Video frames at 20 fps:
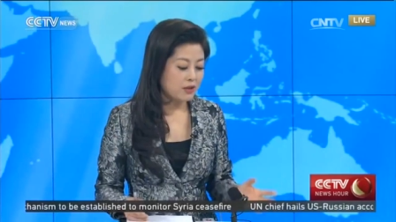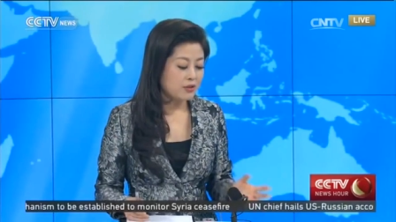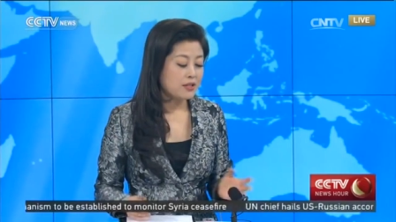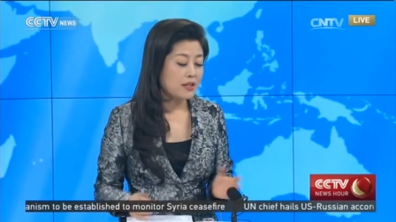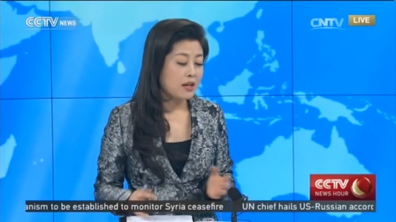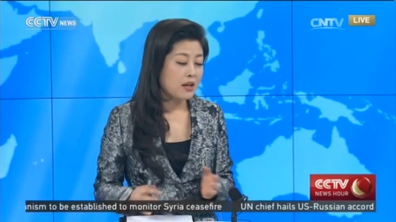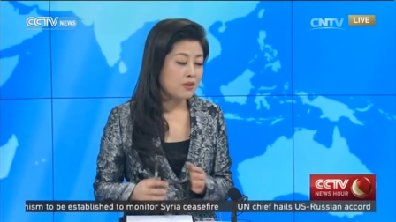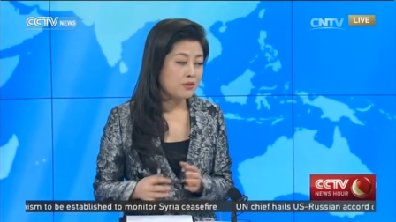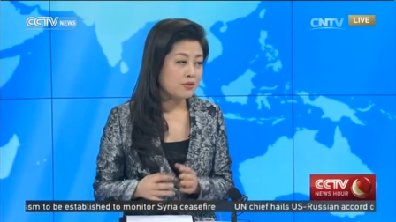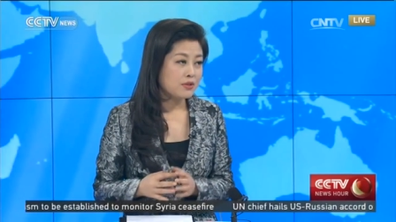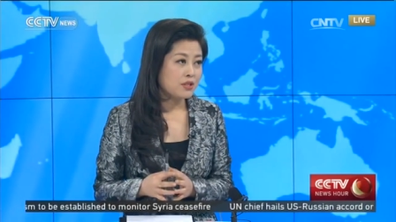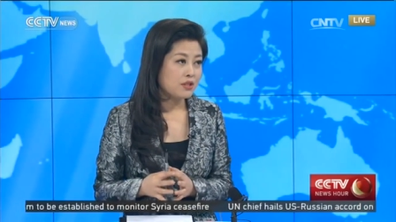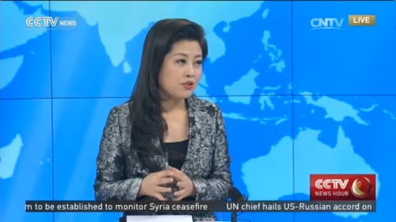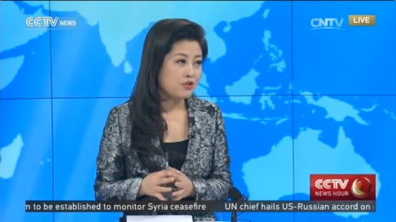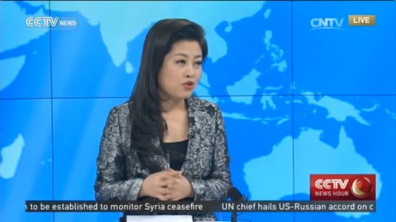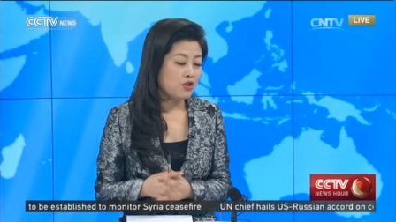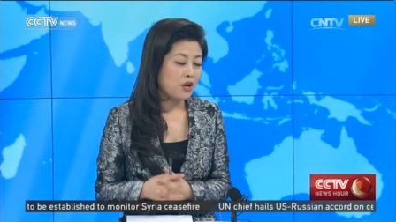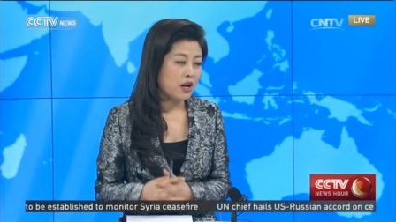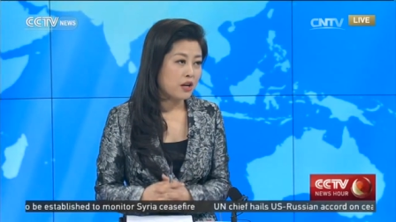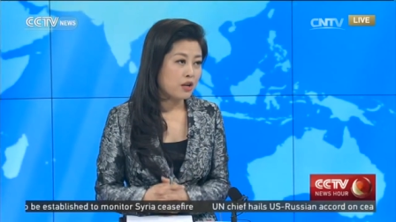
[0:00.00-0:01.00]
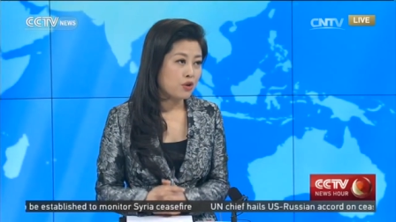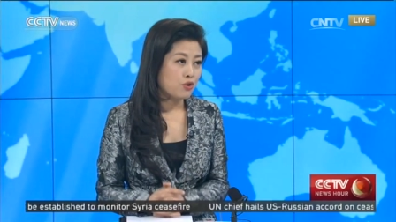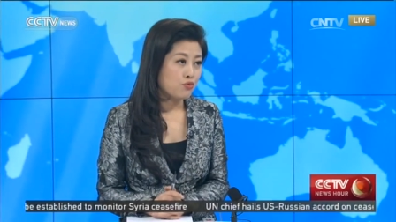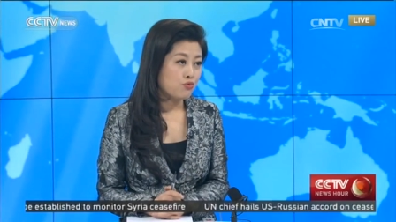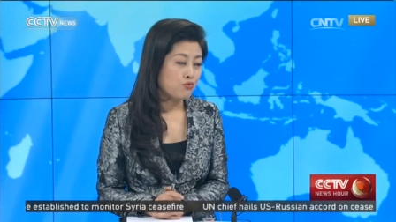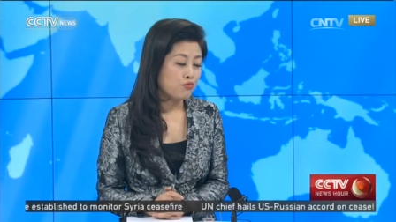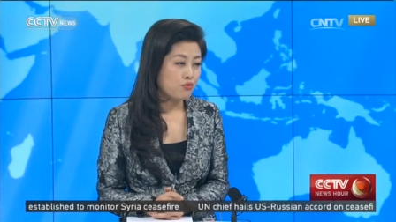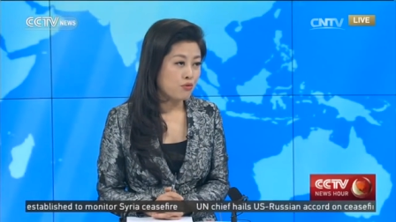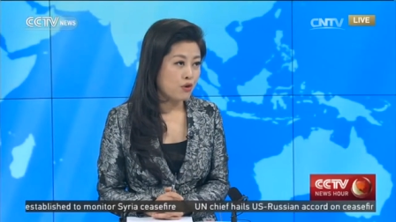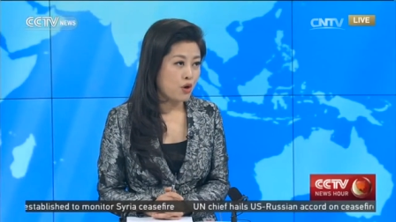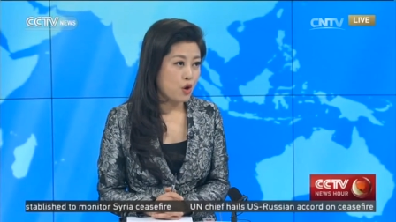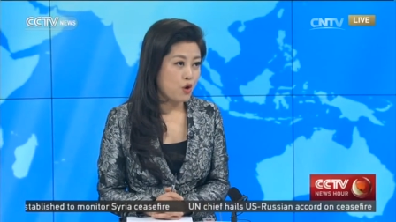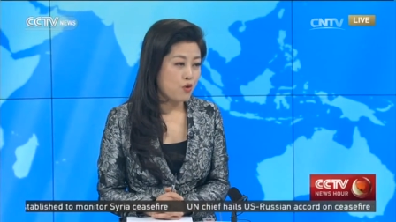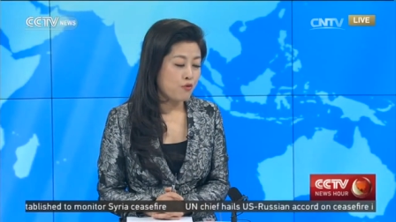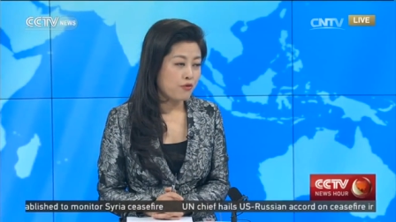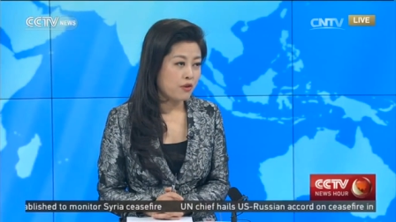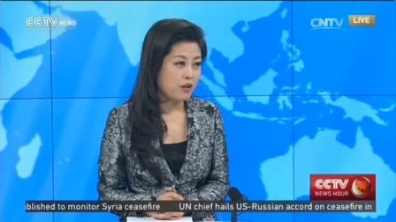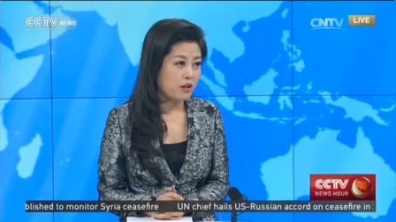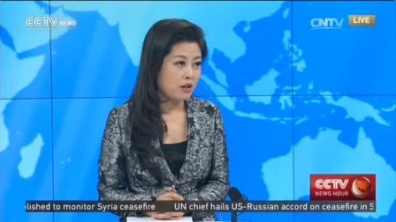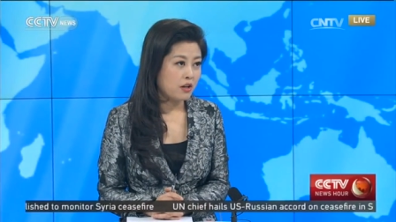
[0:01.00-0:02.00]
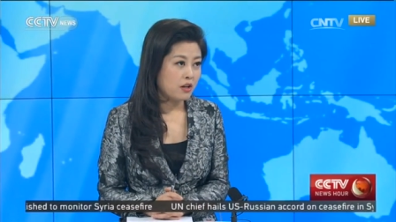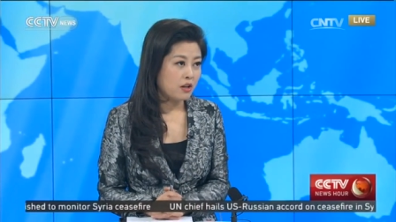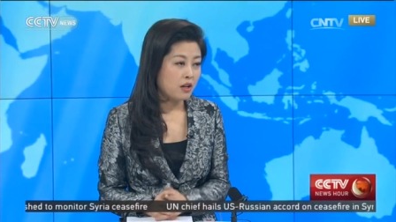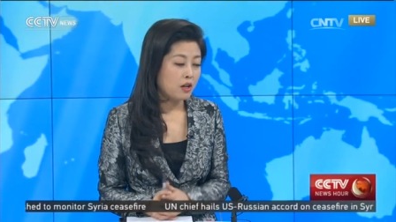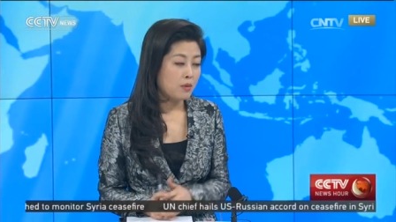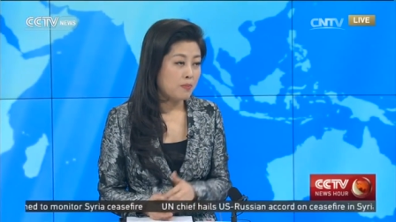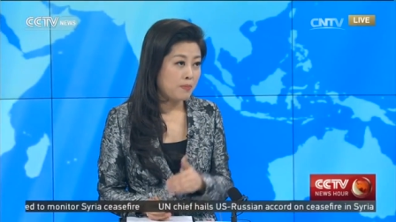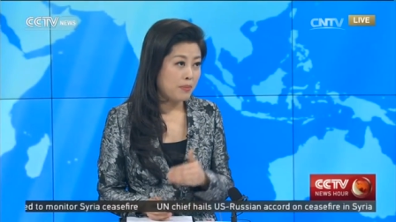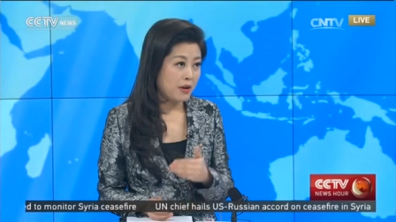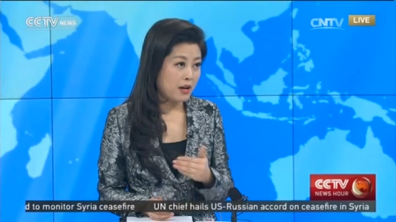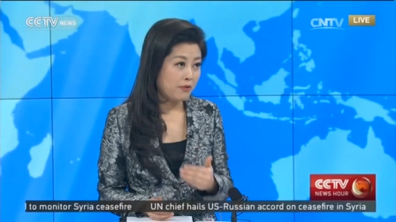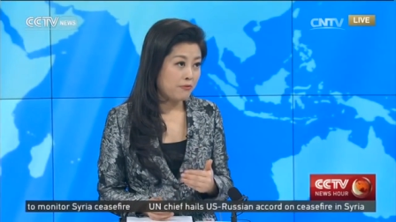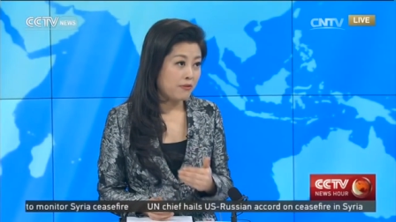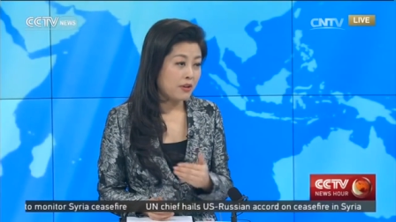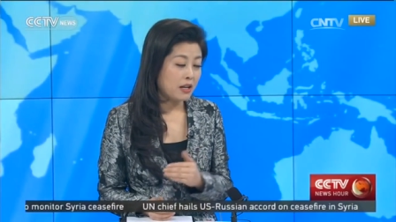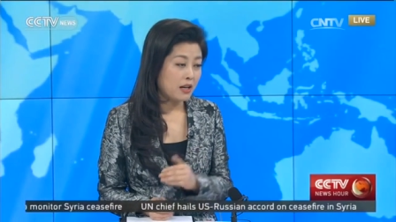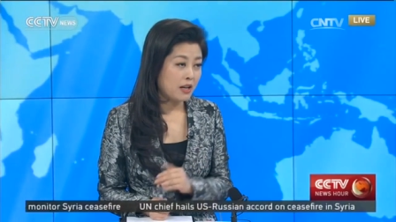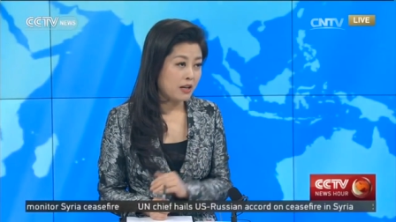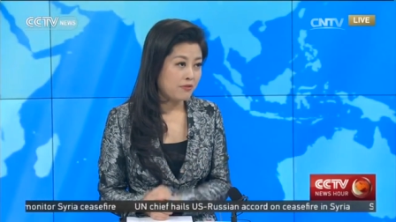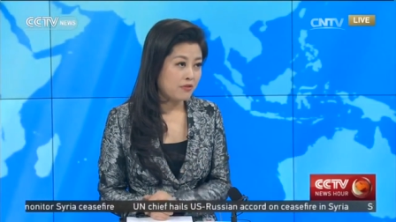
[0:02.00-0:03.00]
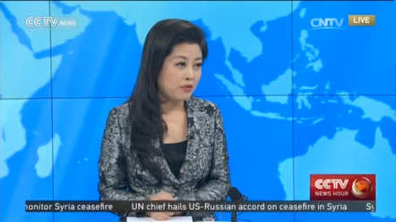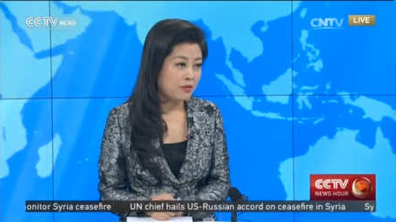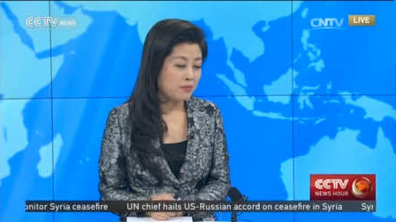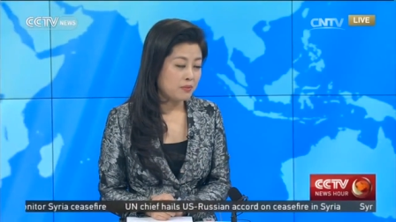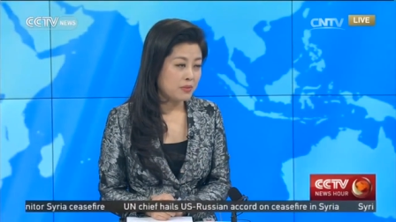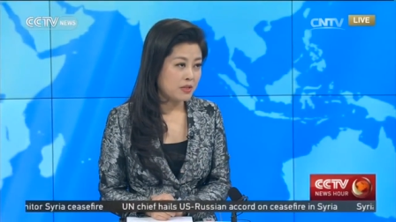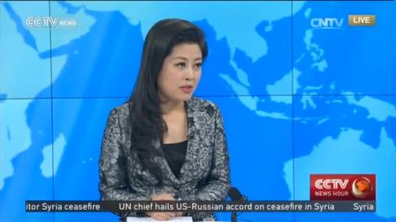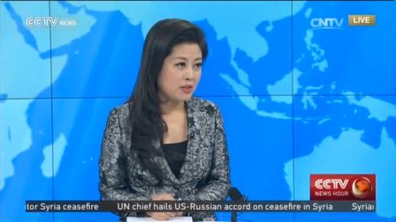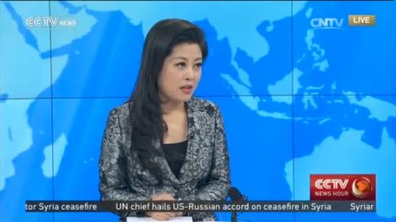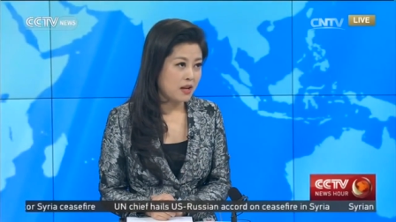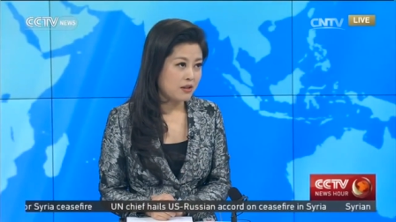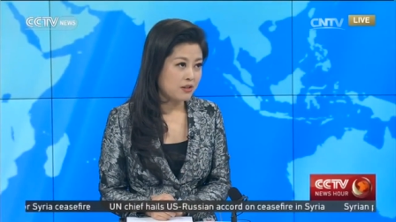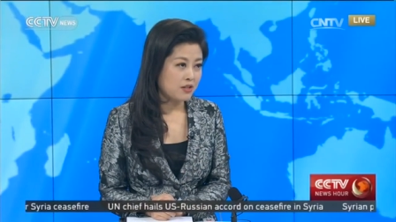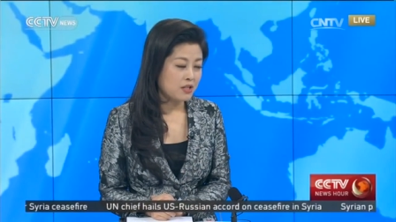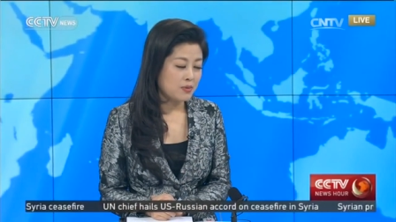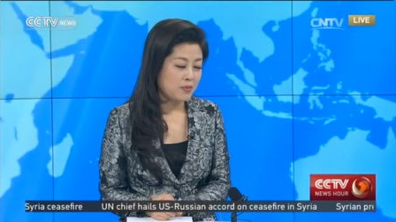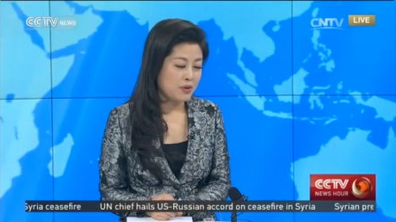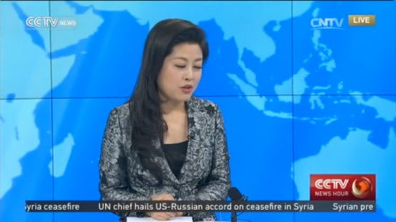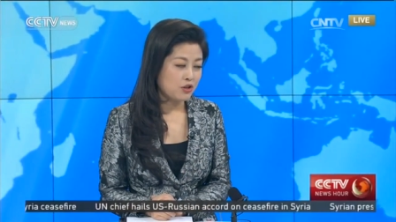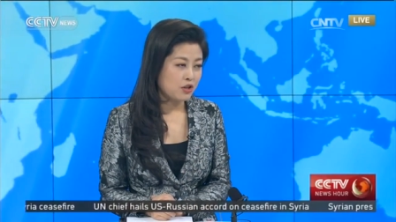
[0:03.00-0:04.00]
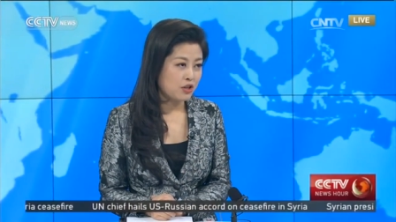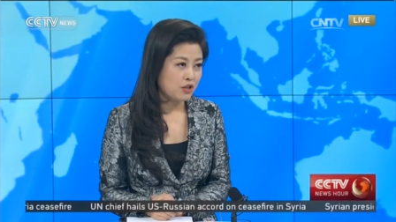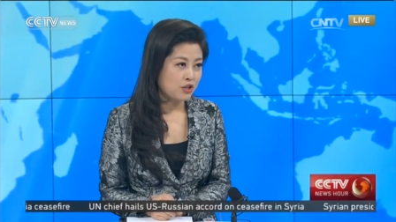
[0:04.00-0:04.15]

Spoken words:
sales in China grew above 11%, especially